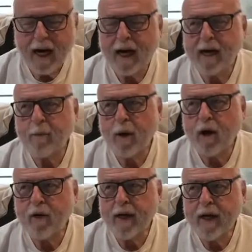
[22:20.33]

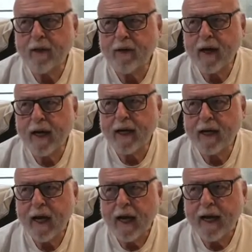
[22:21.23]
On the other hand,
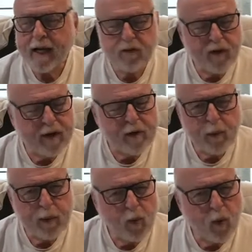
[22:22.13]
it's very
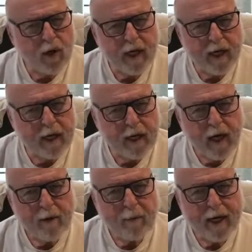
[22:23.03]
rewarding,
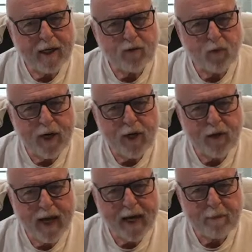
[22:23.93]
because when you
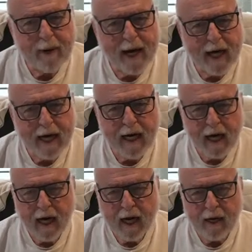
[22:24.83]
get back
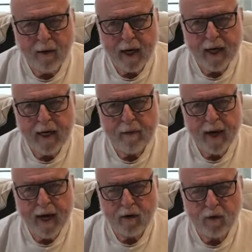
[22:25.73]
an
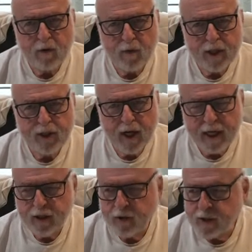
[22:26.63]
email, which I
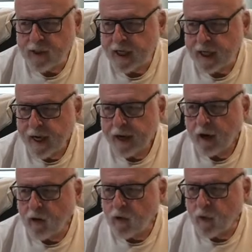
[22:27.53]
do, is saying,
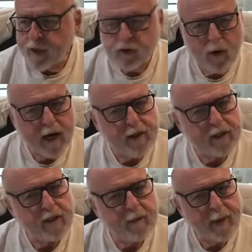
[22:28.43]
oh, we tried
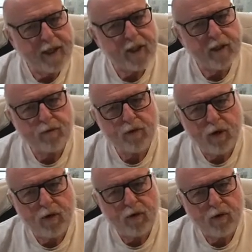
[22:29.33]
this and the patient
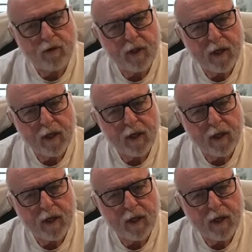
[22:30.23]
improved.